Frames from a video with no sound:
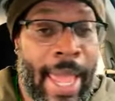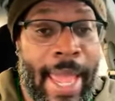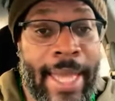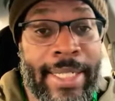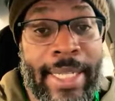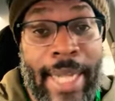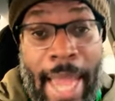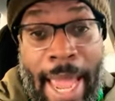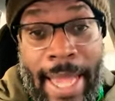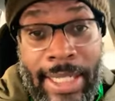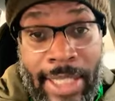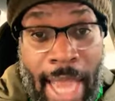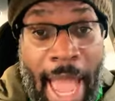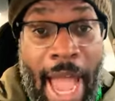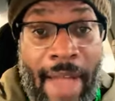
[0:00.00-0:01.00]
And today's
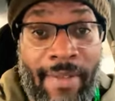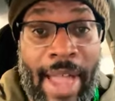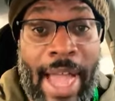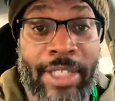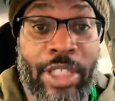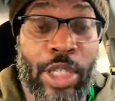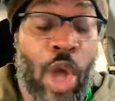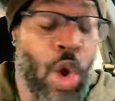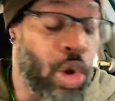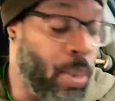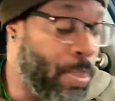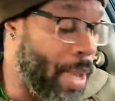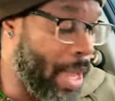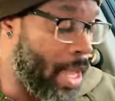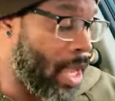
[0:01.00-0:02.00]
live, guys, is going to
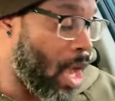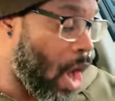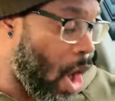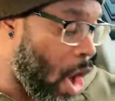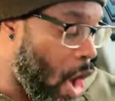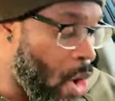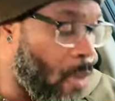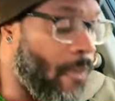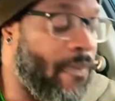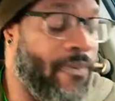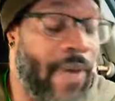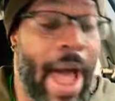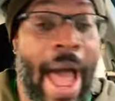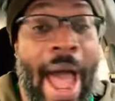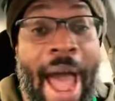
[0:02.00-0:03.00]
be on
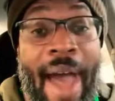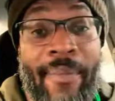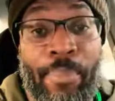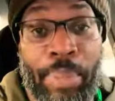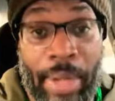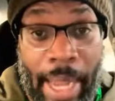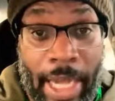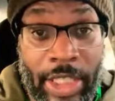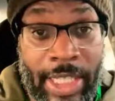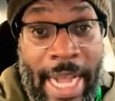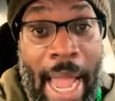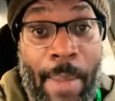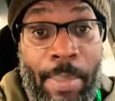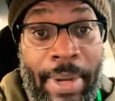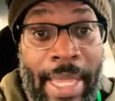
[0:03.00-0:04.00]
five players that
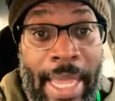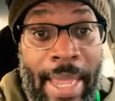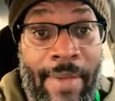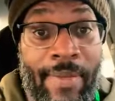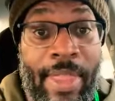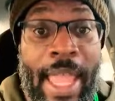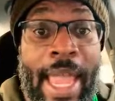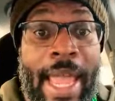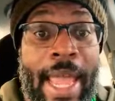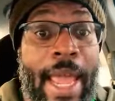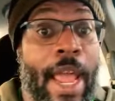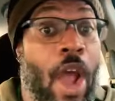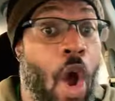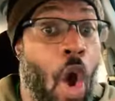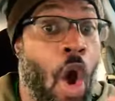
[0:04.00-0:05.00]
I believe that
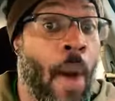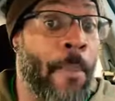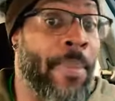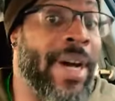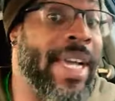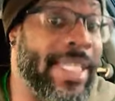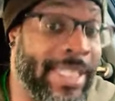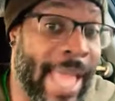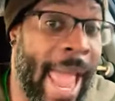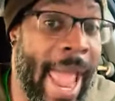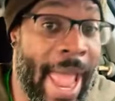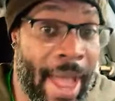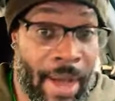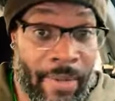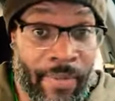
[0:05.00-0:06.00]
are must
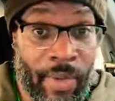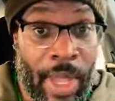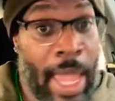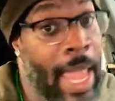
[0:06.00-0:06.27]
have.